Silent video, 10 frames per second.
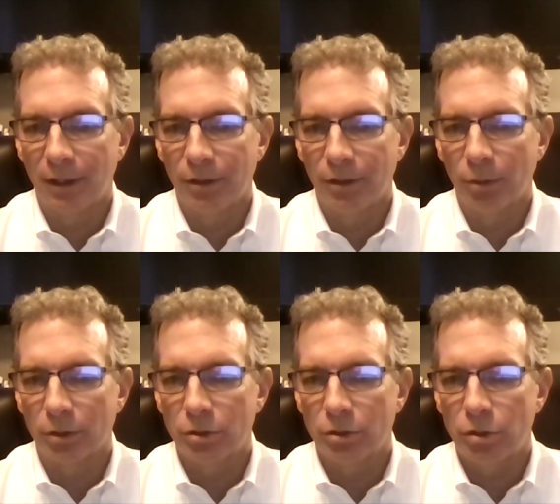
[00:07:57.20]
there
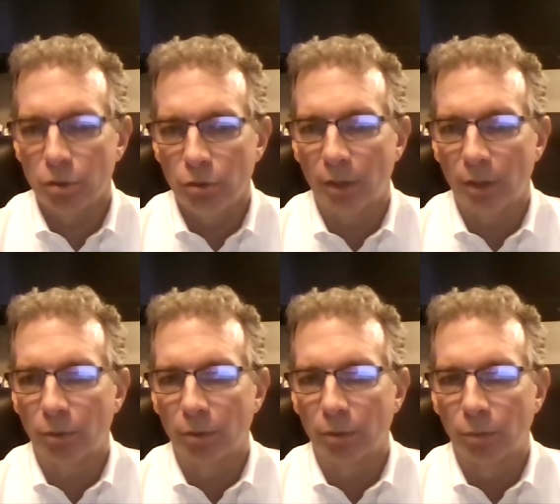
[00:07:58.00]
were two that
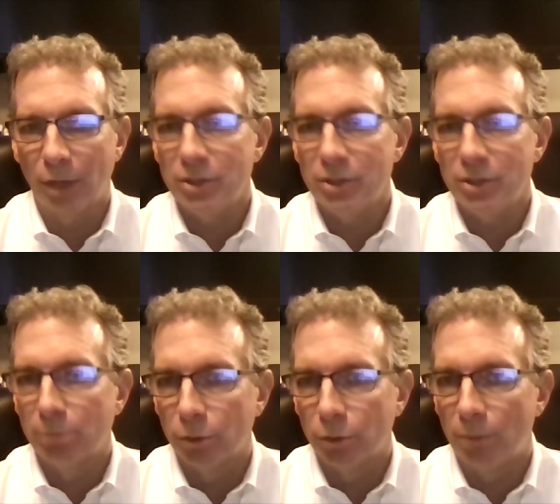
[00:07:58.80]
were raging
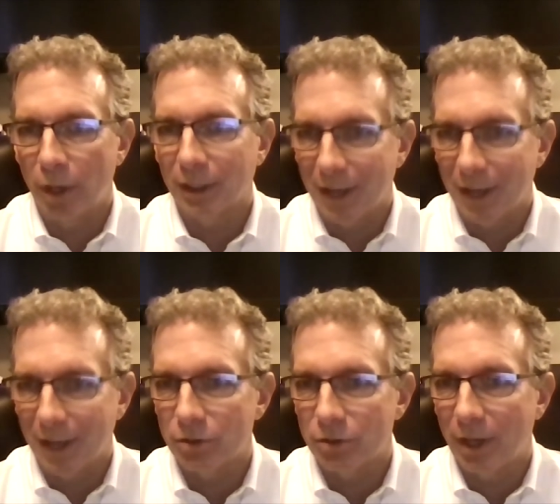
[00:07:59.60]
bull market kind
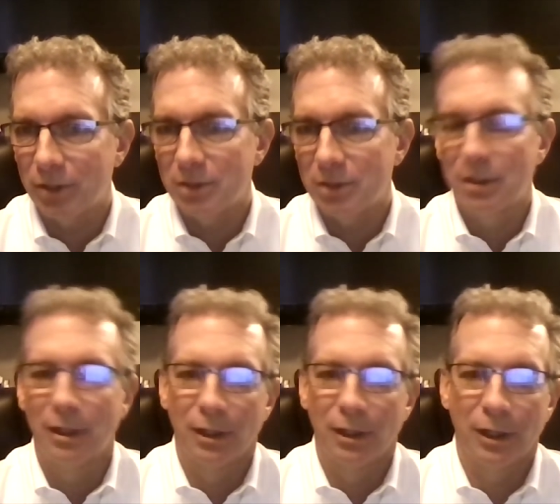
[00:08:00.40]
of strategies.
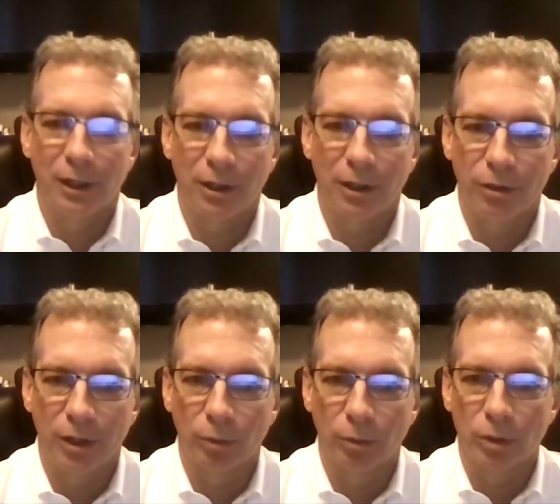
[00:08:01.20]

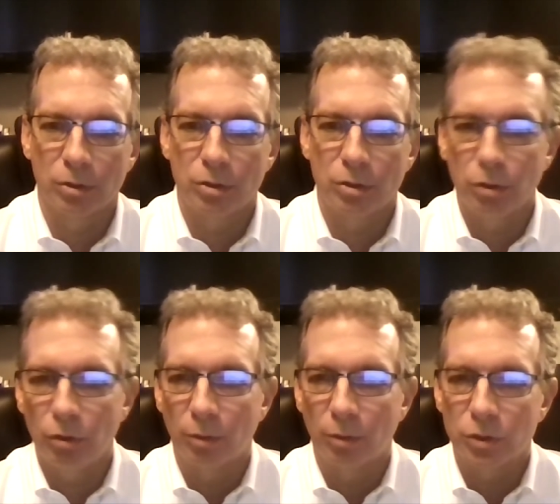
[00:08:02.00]
There were two
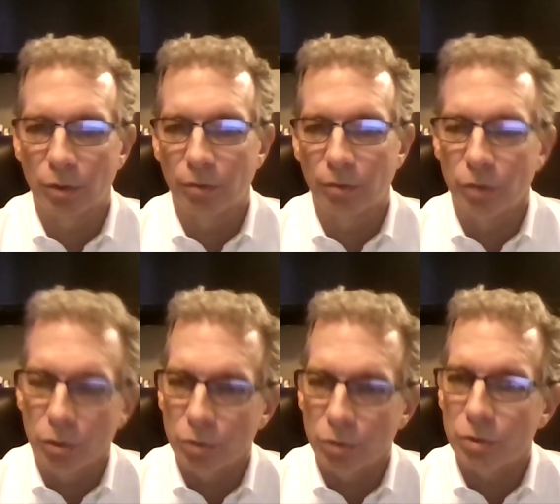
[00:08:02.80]
that were sort of
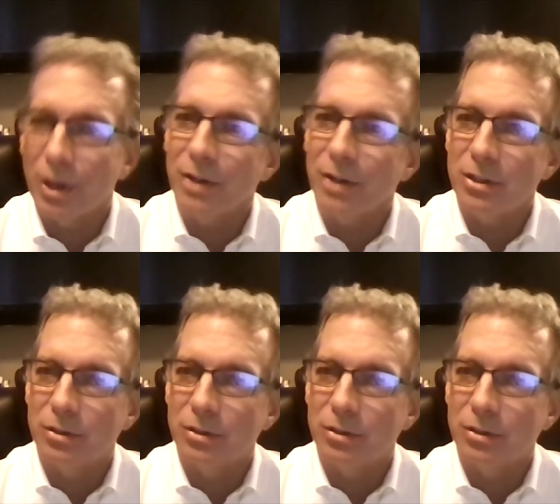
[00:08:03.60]
neutral strategies,